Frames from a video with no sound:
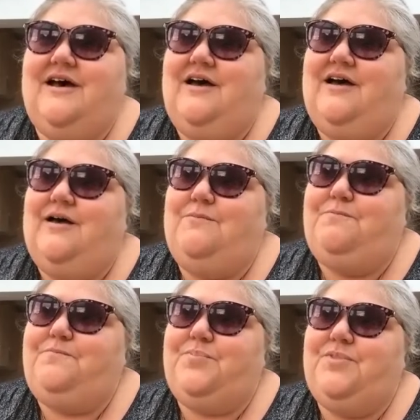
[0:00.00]

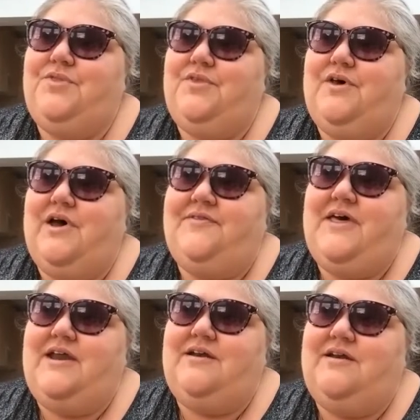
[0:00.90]
And
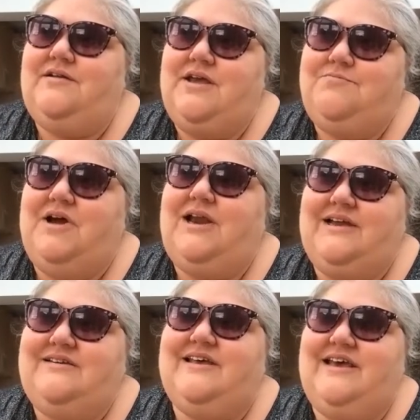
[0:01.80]
then in my
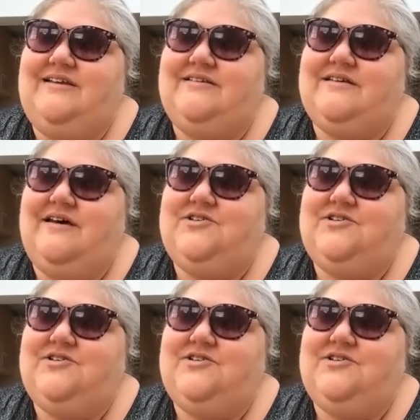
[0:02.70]
late teens,